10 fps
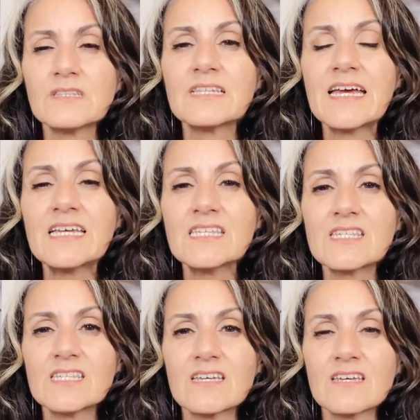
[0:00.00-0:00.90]

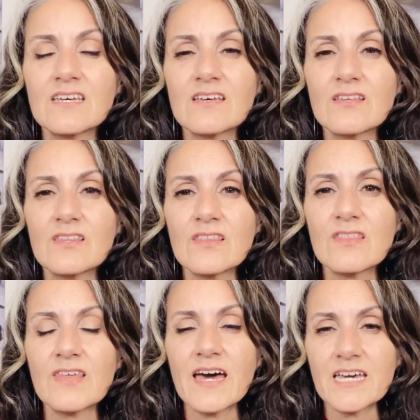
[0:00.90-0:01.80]
Place
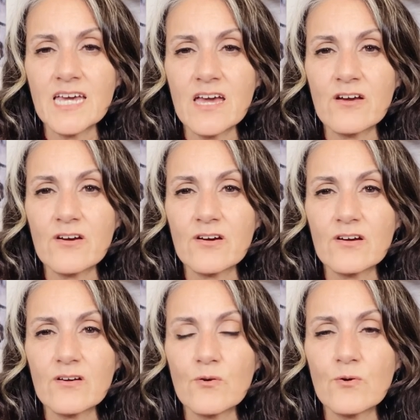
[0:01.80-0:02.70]
that care
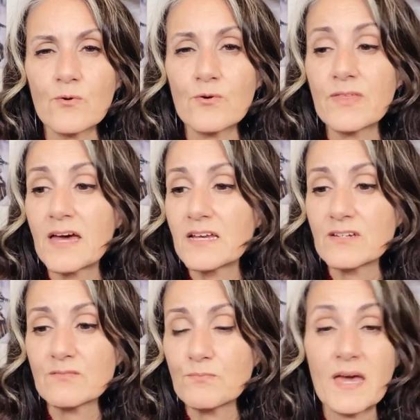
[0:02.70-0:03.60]
or that
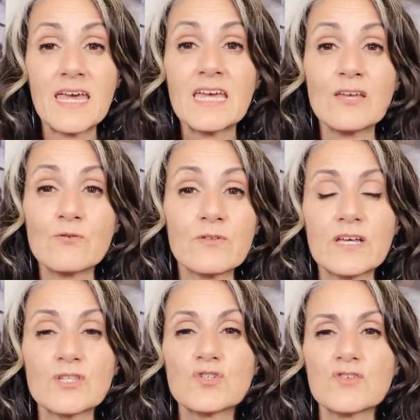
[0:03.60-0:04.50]
pain or
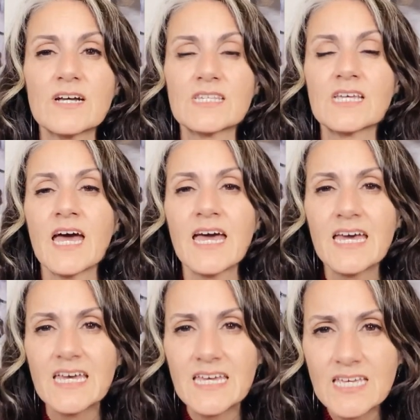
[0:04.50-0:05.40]
that stress
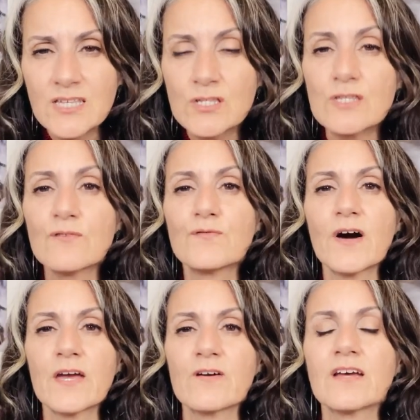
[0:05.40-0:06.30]
into the
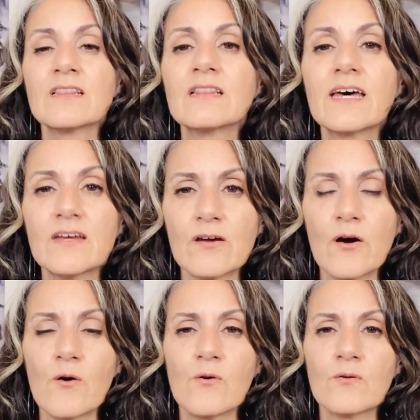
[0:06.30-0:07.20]
fire and let it go.